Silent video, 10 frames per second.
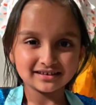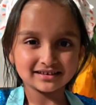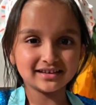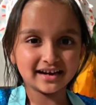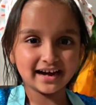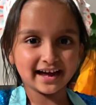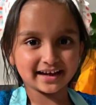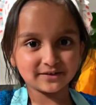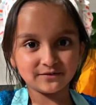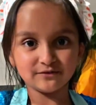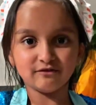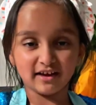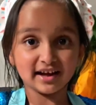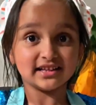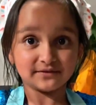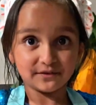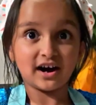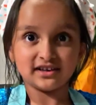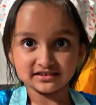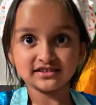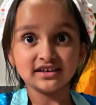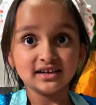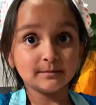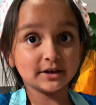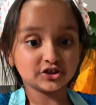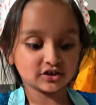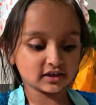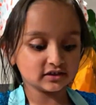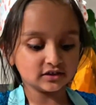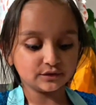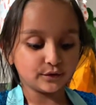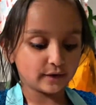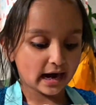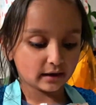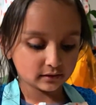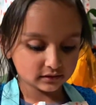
the egg really fast. Make sure it doesn't go out.